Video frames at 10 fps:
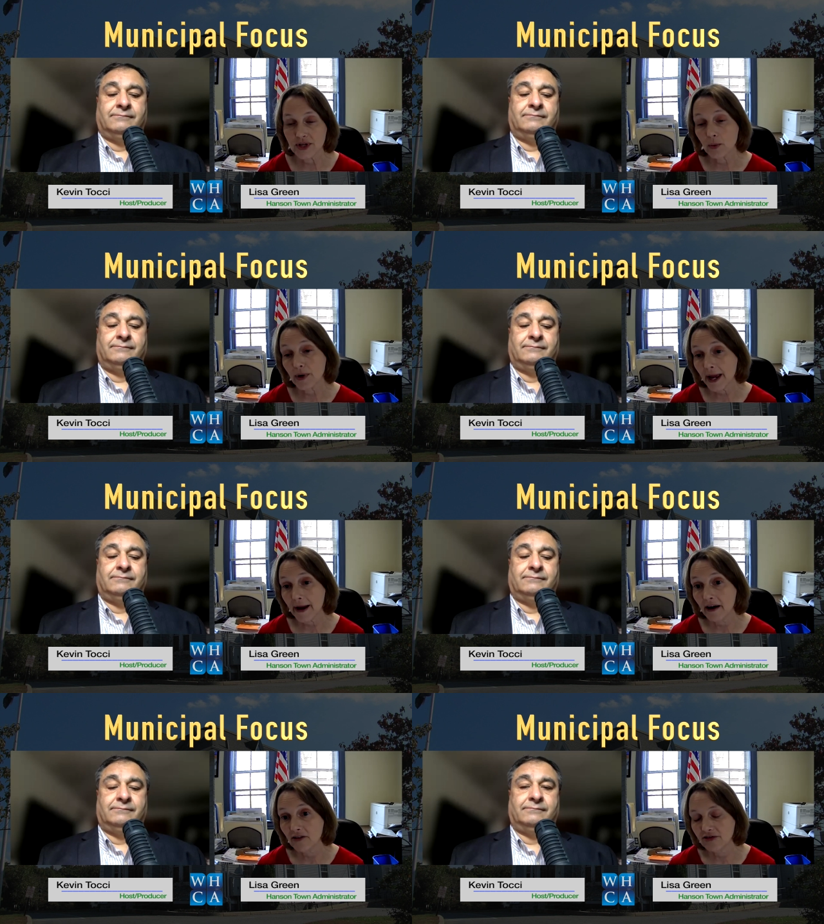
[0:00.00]
Speaker 1: that we
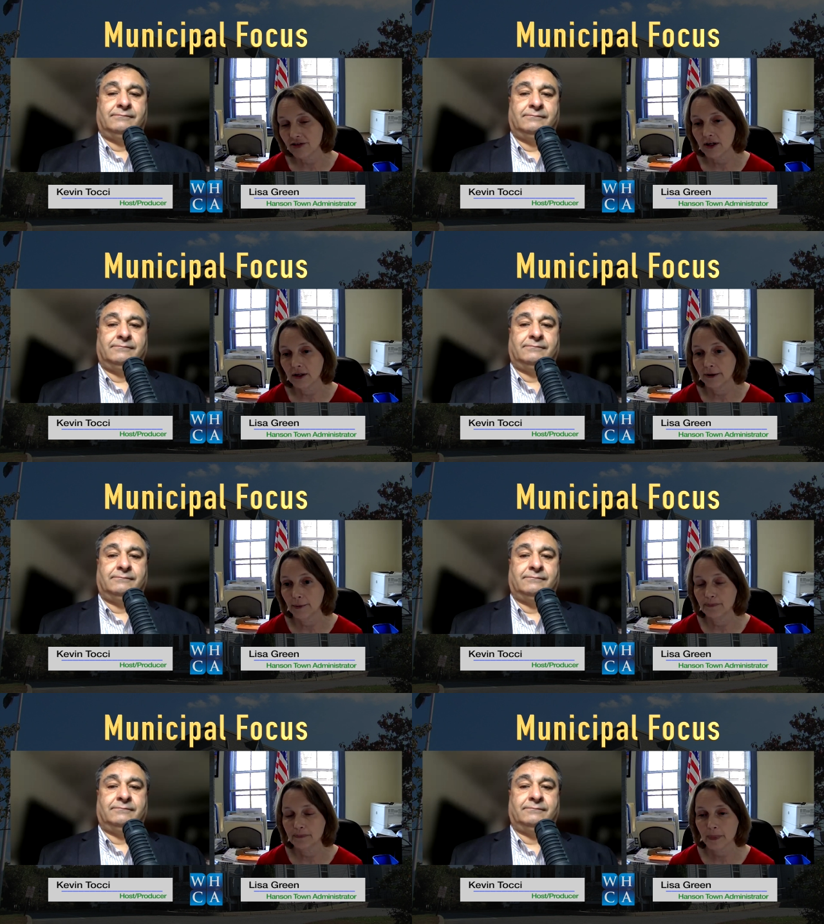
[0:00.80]
have.
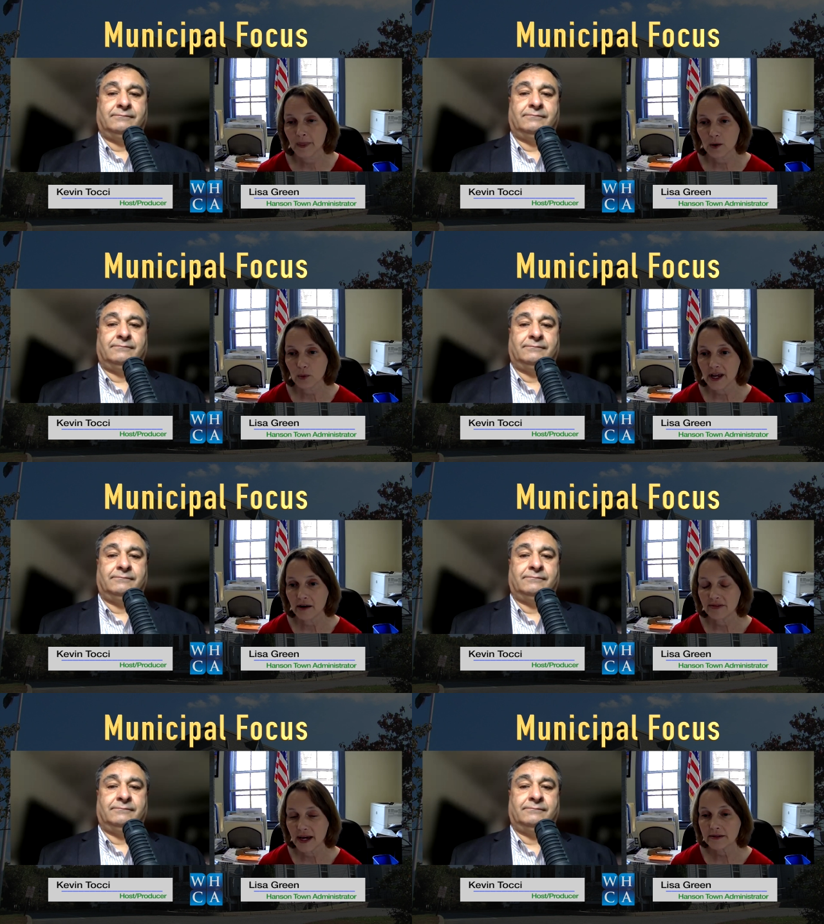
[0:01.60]
Um, we have
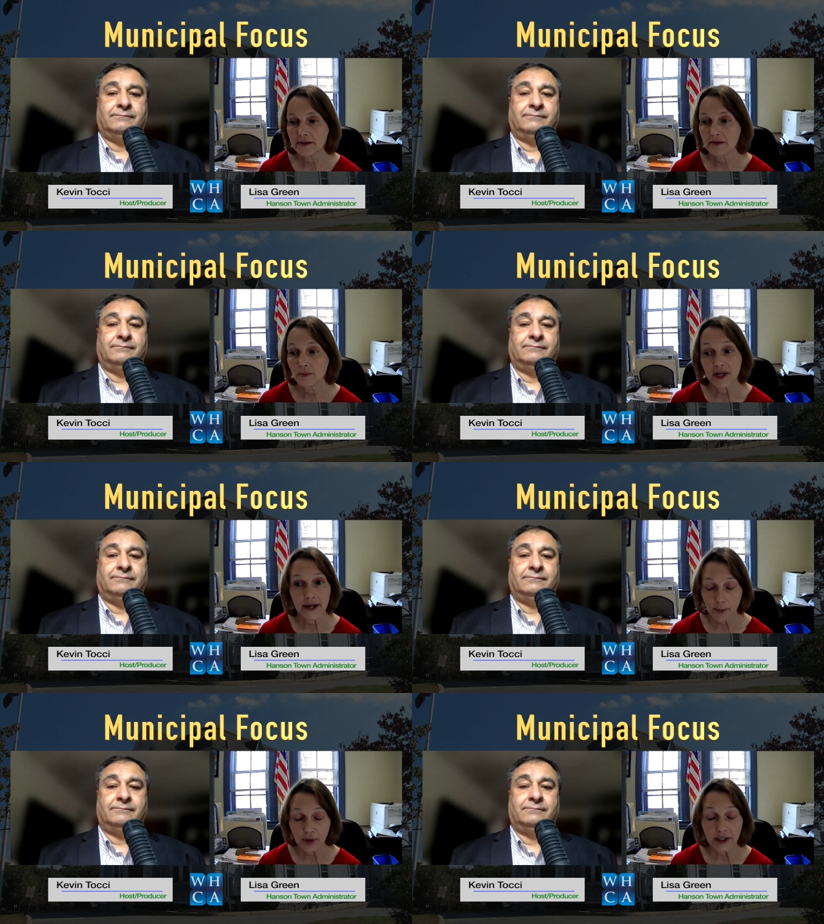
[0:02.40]
yet to submit an
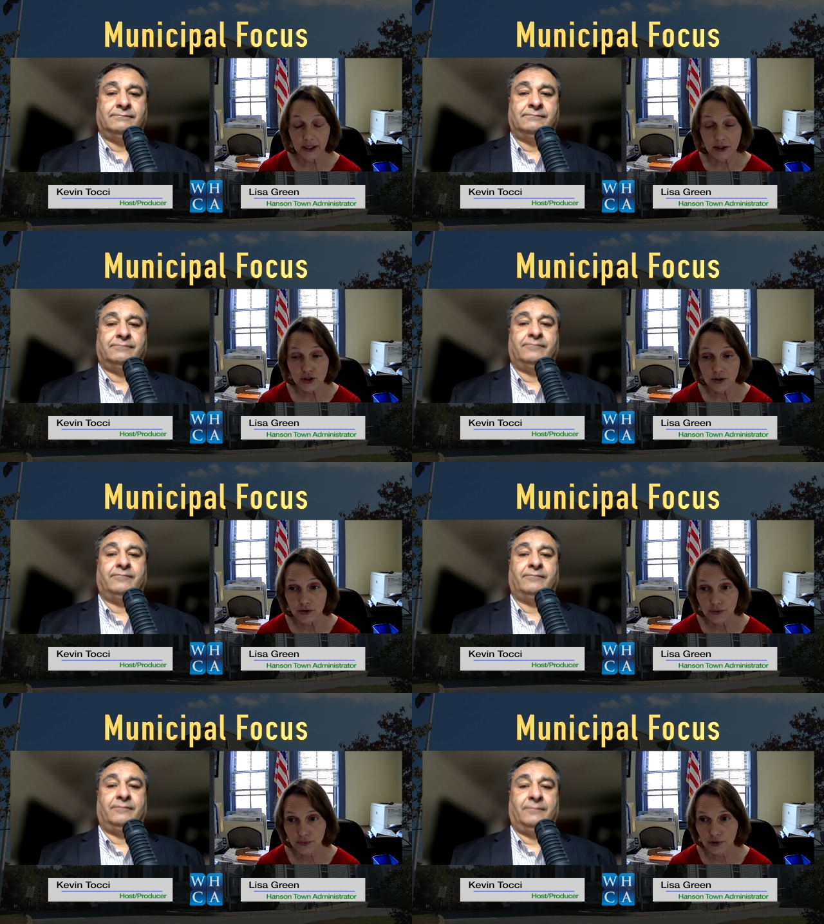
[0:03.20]
application
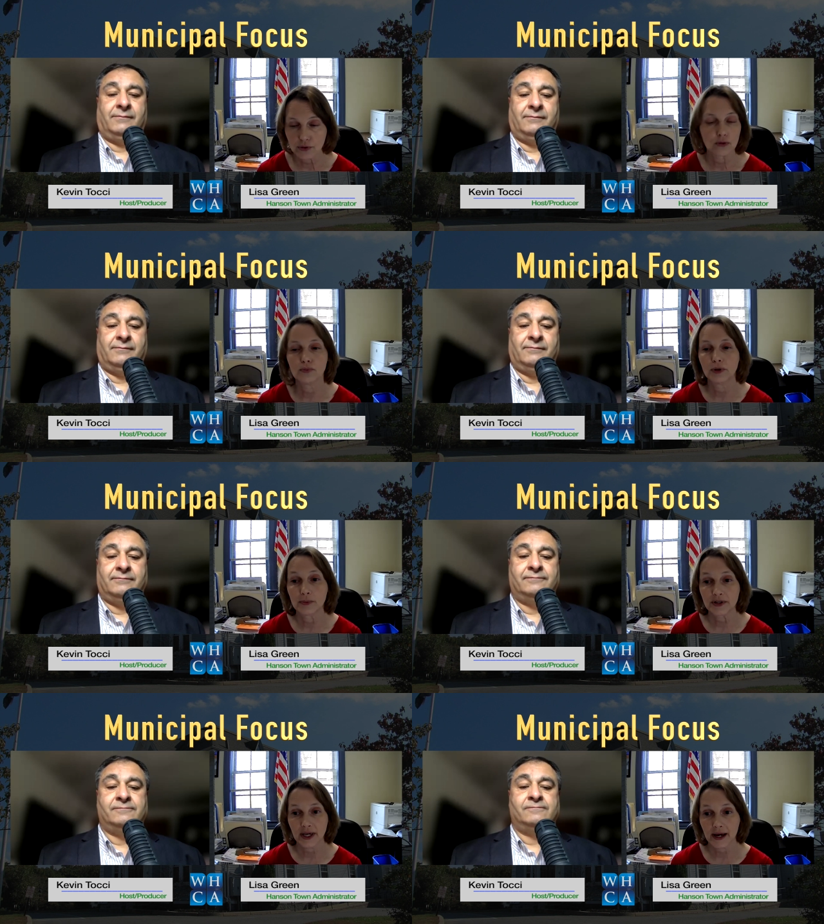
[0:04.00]
through
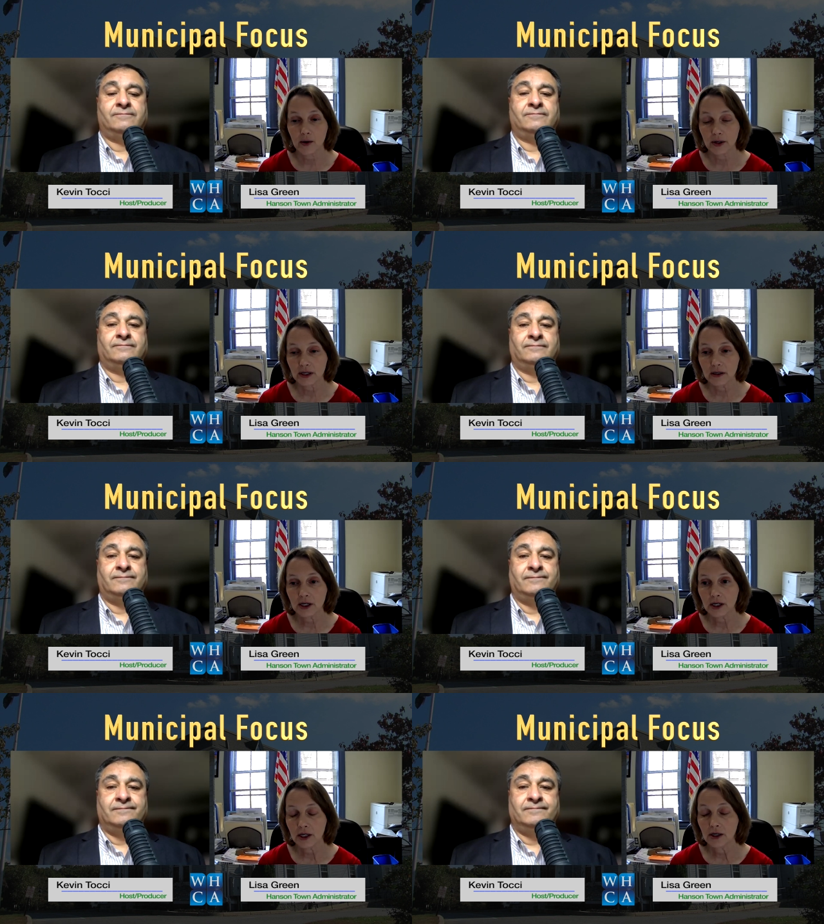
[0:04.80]
Plymouth County
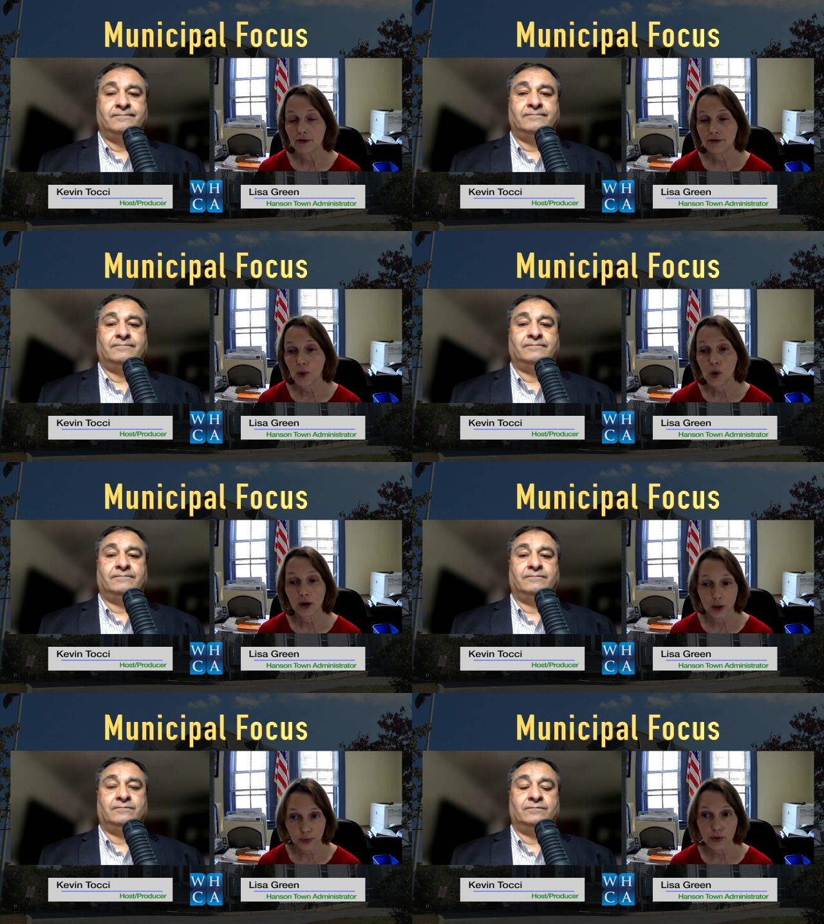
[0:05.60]
for
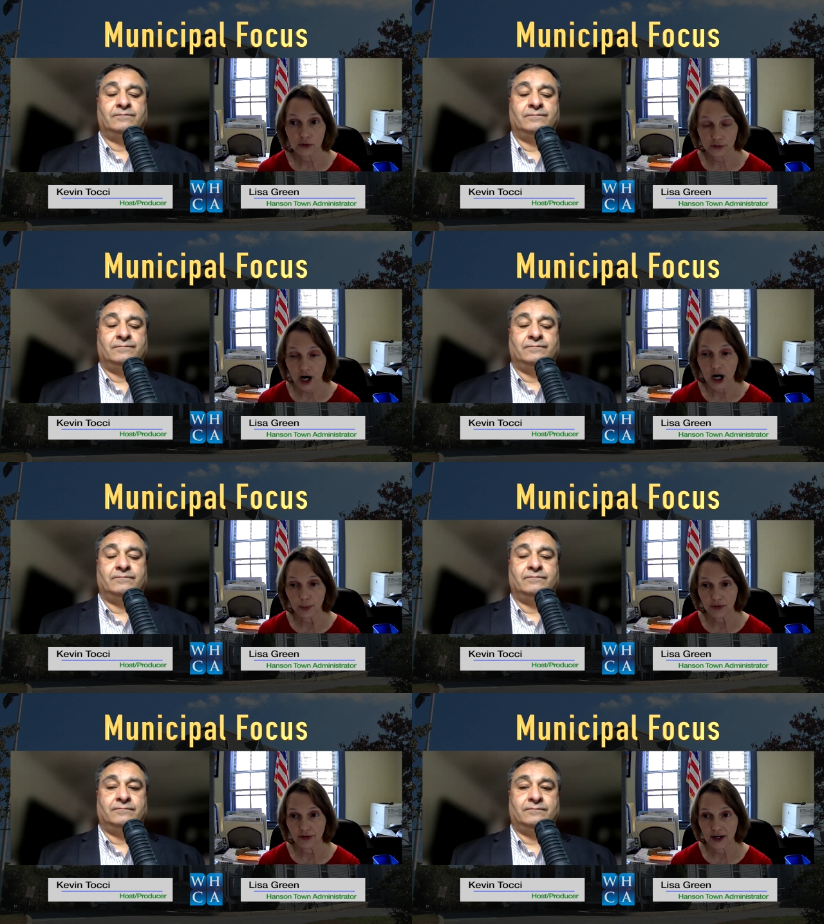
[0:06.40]
approval for
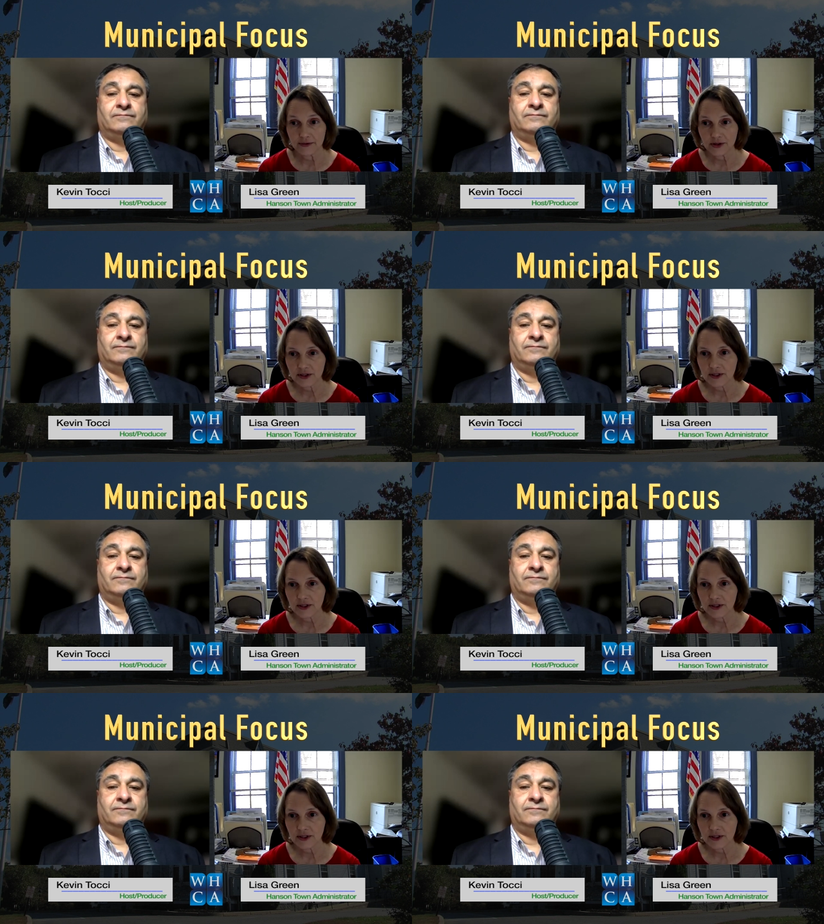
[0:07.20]
ARPA funds.